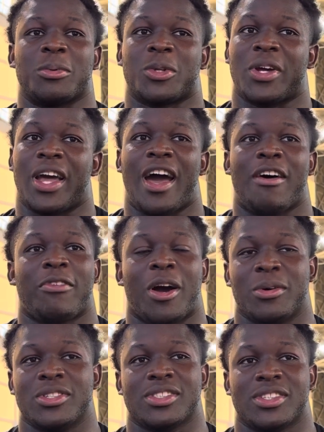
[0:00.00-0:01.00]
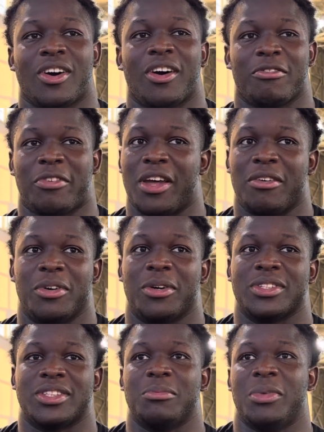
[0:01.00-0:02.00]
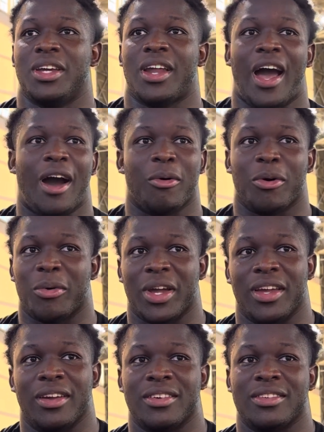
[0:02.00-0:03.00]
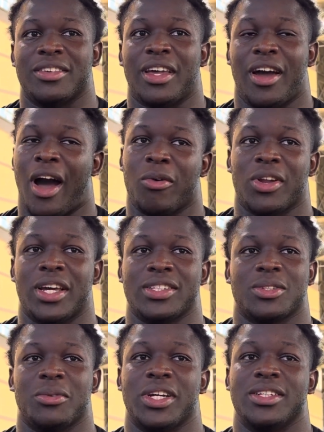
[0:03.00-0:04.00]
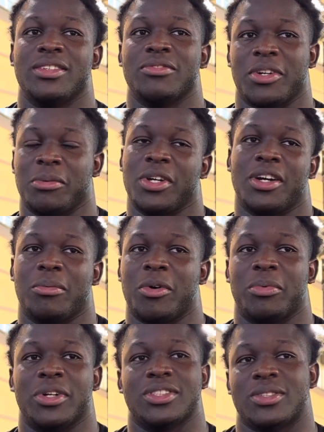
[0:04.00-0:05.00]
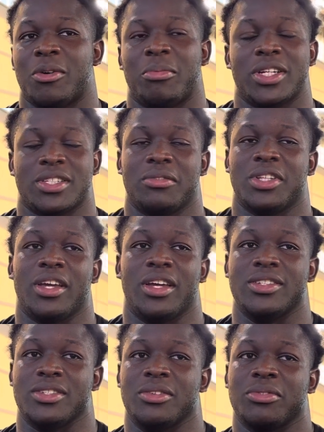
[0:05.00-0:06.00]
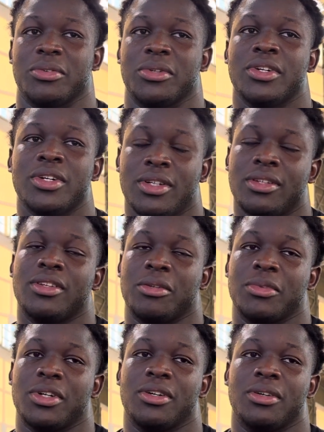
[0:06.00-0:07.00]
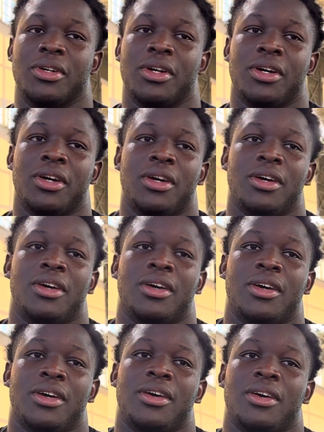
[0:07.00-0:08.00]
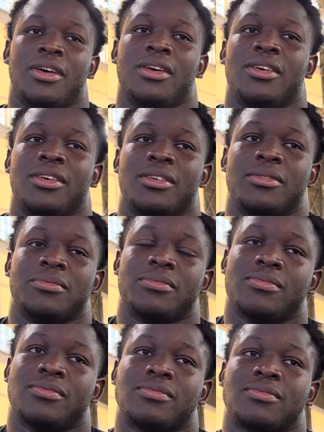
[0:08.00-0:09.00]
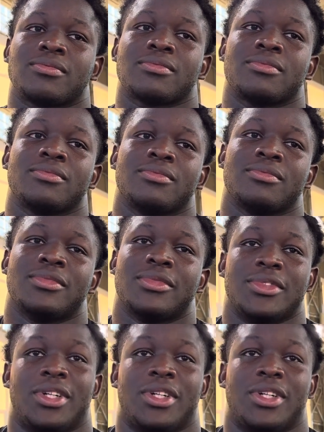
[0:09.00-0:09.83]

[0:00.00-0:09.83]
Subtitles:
3.5 hours to Fayetteville to being an hour less away for them to come up here. So it makes everything easier for me. What has it been like then being back home so much?